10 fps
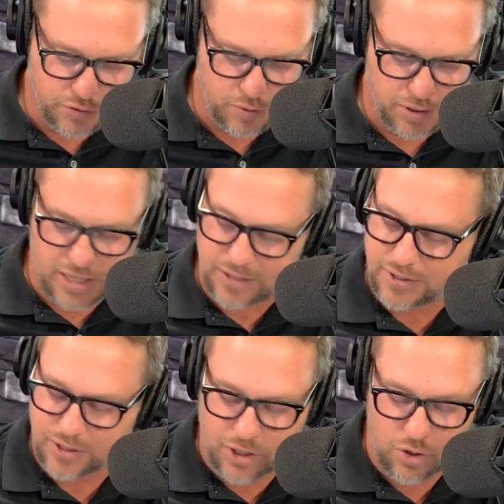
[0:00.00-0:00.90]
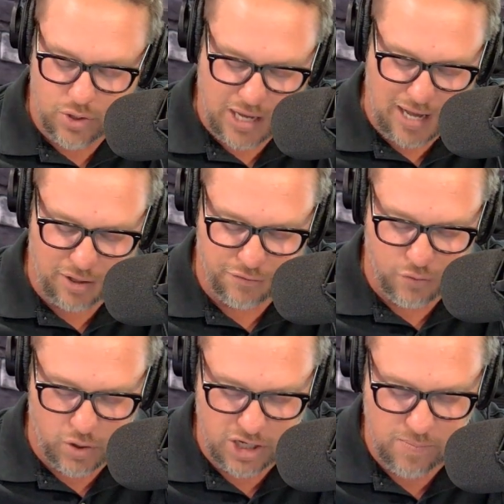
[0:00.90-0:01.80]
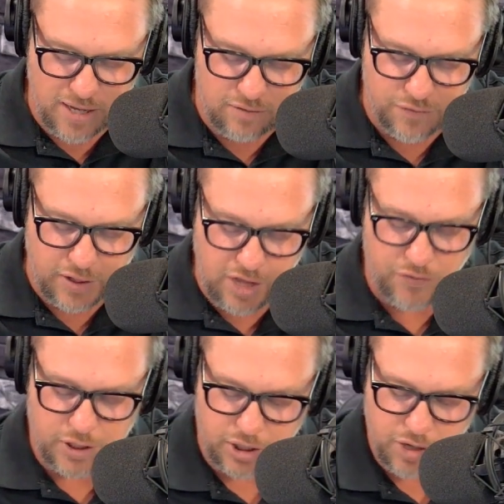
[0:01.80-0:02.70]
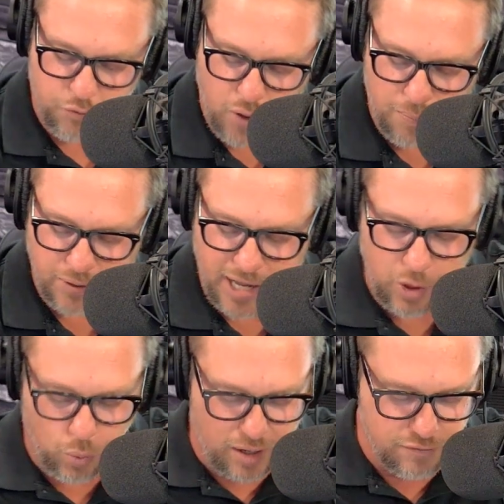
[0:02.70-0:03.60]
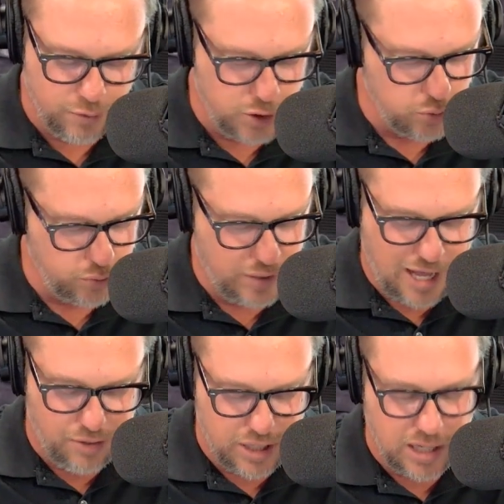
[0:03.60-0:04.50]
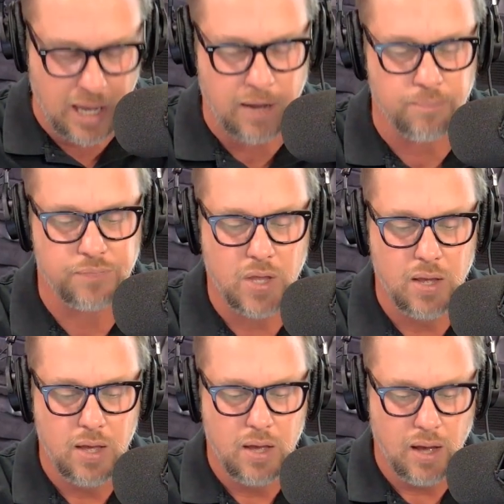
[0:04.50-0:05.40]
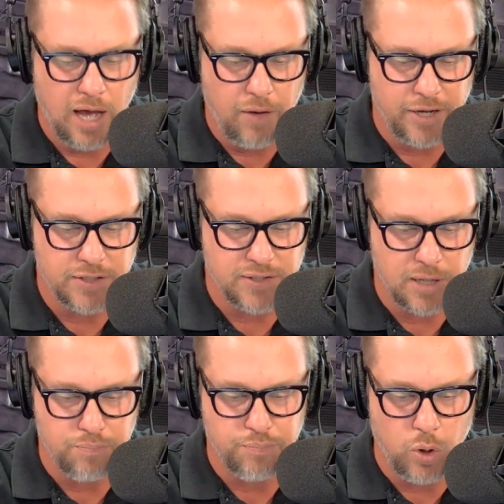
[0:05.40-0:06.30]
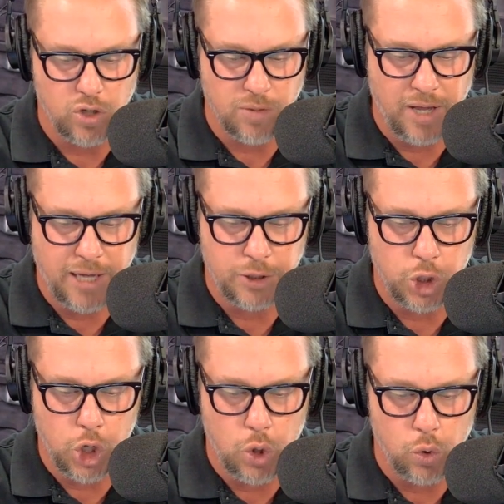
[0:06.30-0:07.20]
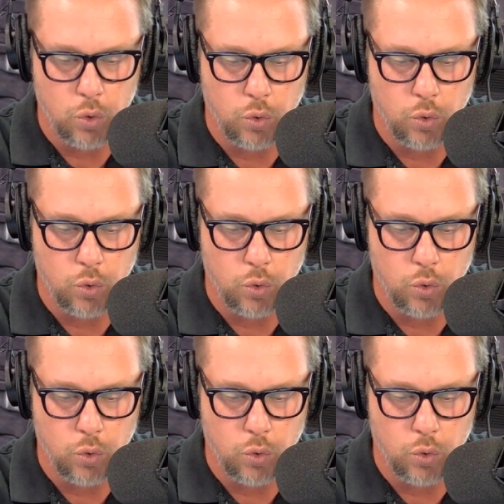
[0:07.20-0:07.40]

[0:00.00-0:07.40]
release, two California men fell off a cliff while playing what virtual reality game? Owing said Pokemon Go.